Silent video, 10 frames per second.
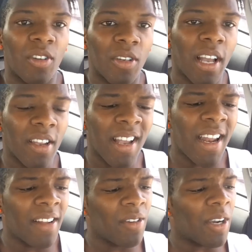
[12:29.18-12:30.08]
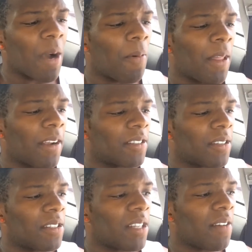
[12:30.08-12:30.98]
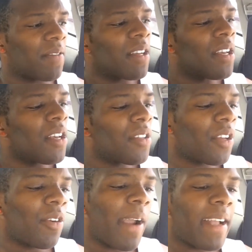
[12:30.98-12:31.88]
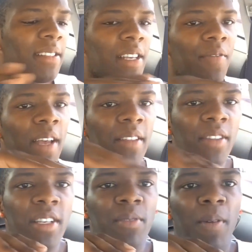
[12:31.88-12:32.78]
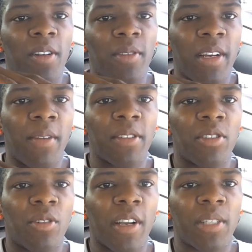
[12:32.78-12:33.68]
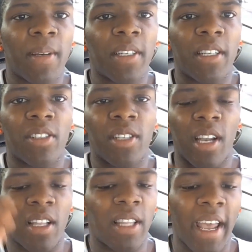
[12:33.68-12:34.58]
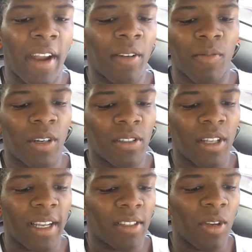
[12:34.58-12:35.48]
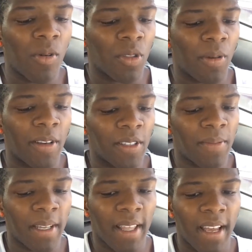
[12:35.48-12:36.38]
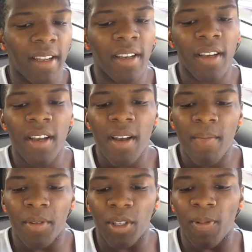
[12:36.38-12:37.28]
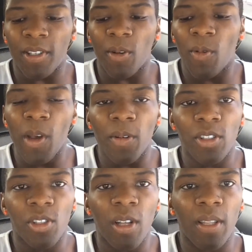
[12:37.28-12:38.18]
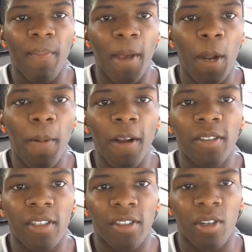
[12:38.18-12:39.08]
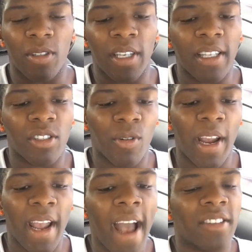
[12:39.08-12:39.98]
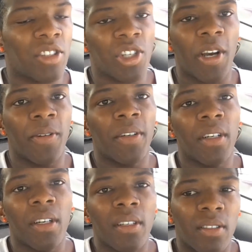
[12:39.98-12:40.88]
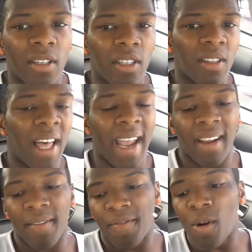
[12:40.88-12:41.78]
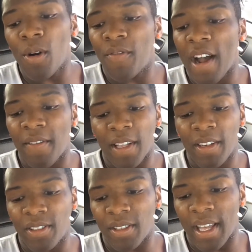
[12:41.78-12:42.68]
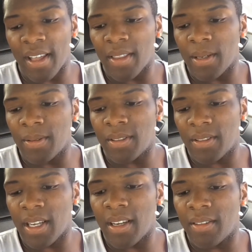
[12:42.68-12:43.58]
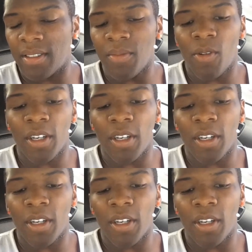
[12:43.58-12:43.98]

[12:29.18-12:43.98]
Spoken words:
know, you gotta do a couple layers on this stuff. The gray and stuff, that these parts right here I wasn't too crazy about. I did just like a layer, one, like 2 or 3 or something like that. But those parts I really want to show, like the metal parts, because, you know, it's against gray, it has to show. So I did like 4 or 5 layers on that. That was, yeah, some